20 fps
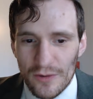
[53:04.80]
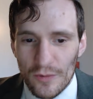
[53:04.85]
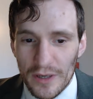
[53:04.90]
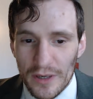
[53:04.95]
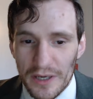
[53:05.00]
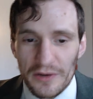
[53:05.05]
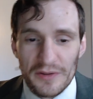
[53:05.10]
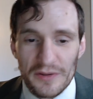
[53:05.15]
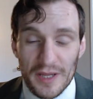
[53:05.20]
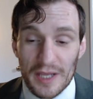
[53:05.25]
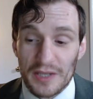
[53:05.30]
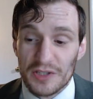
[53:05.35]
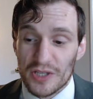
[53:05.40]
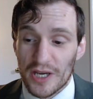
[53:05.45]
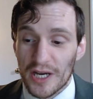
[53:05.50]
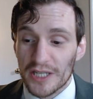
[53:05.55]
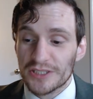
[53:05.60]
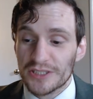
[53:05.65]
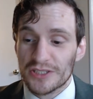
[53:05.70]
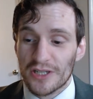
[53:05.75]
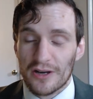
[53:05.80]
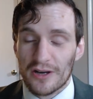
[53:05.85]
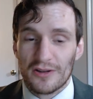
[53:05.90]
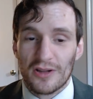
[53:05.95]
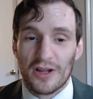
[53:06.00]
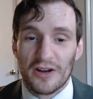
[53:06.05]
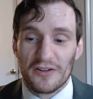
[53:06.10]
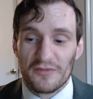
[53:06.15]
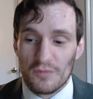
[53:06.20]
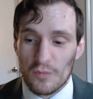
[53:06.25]
where they touched on a
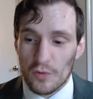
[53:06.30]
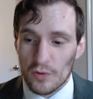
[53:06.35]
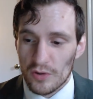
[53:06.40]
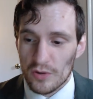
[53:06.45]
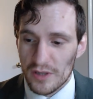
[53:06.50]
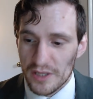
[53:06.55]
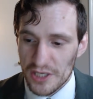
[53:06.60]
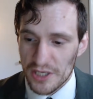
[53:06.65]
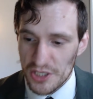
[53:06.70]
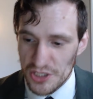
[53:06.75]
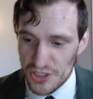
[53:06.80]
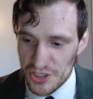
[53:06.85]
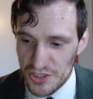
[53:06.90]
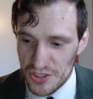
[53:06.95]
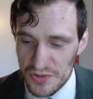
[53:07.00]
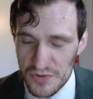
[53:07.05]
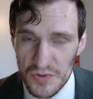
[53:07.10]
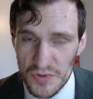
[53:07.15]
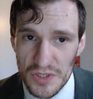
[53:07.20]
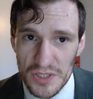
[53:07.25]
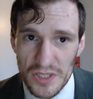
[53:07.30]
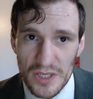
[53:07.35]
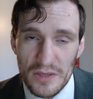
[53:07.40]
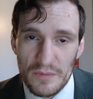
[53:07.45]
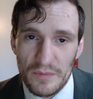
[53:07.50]
lot of moral issues,